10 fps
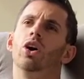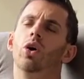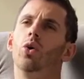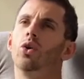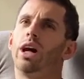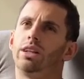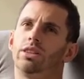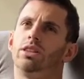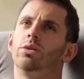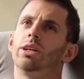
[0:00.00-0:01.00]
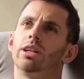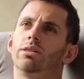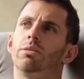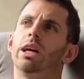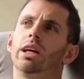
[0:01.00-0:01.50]
all that's doing
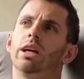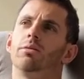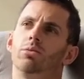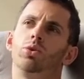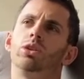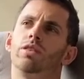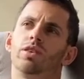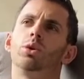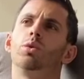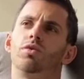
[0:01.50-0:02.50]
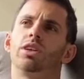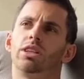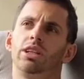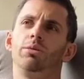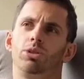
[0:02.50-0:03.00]
is making it more difficult for the
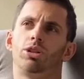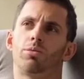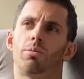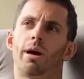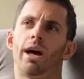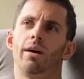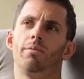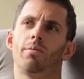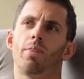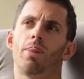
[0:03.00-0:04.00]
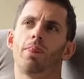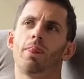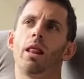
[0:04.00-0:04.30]
teams to prepare. Okay.